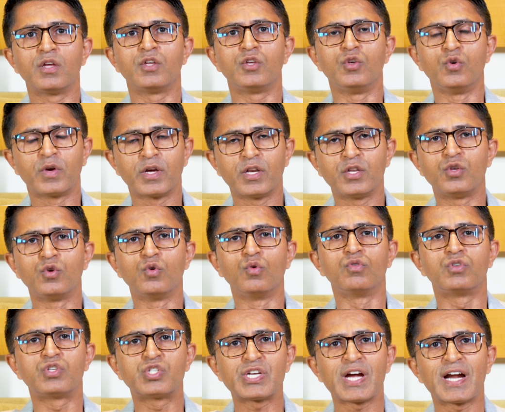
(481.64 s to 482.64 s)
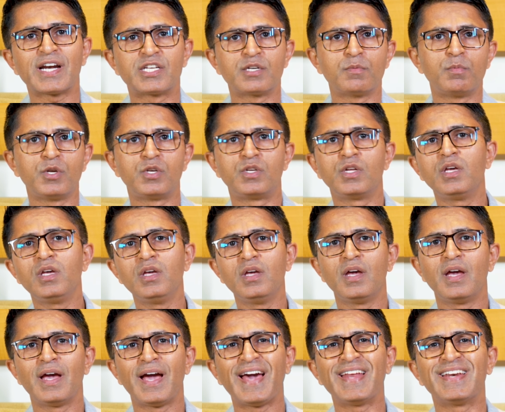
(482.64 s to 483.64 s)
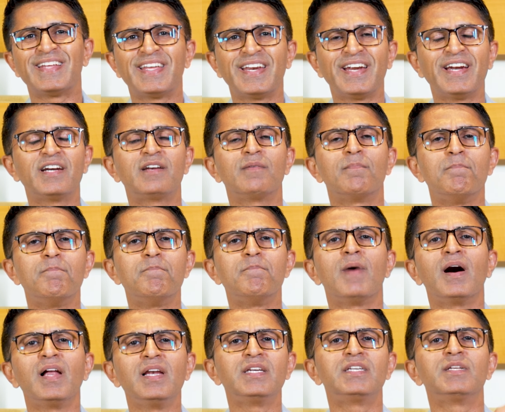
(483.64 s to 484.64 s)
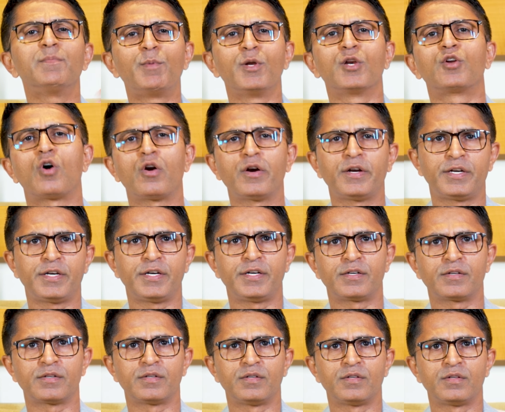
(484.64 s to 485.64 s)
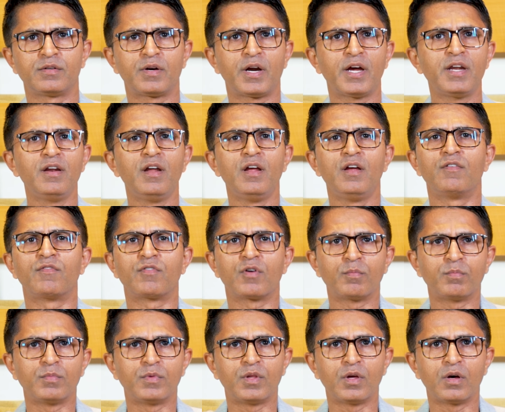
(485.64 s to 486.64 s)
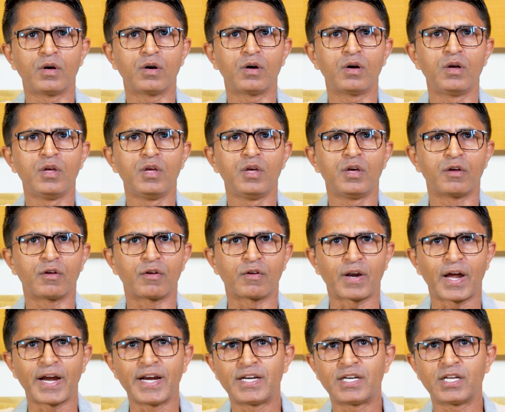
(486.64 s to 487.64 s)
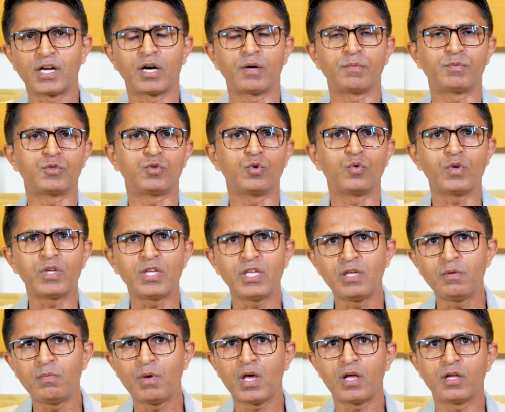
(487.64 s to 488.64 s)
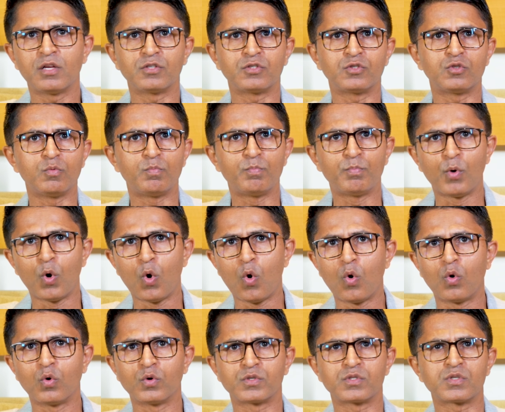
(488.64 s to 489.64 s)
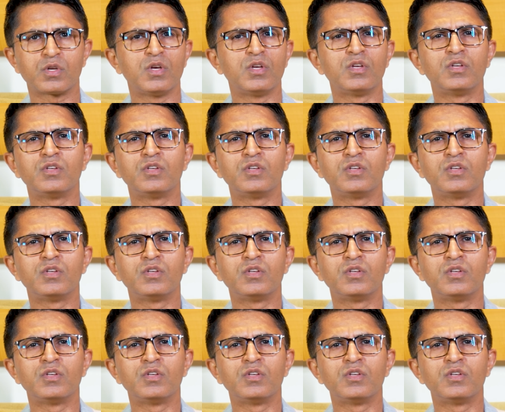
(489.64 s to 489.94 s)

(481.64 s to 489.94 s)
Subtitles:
you can use ChatGPT and create multiple content, right? From the write-ups to emails to posts,